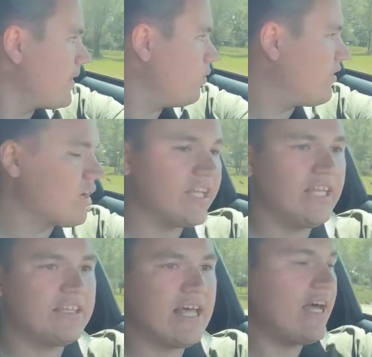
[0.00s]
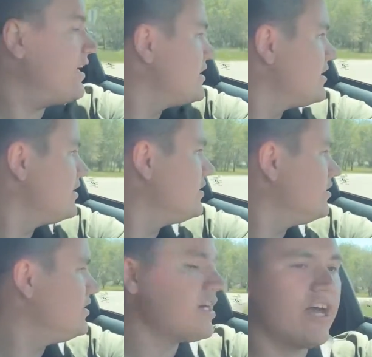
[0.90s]
Whenever I can get that
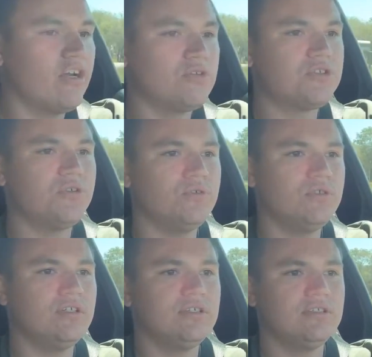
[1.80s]
dyno tuned,